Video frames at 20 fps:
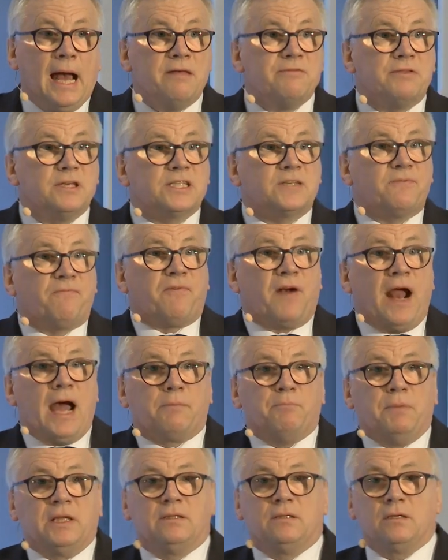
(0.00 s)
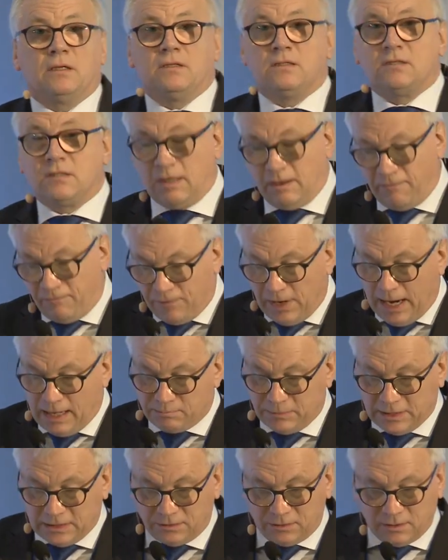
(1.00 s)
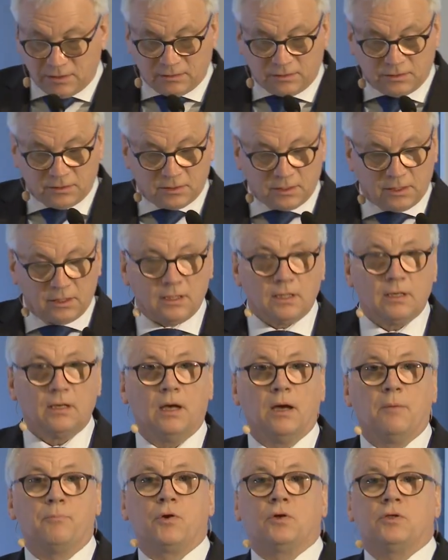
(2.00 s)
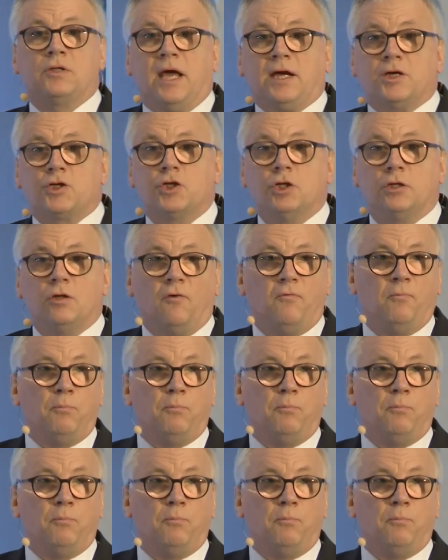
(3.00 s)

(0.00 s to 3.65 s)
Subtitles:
And this fragmented protection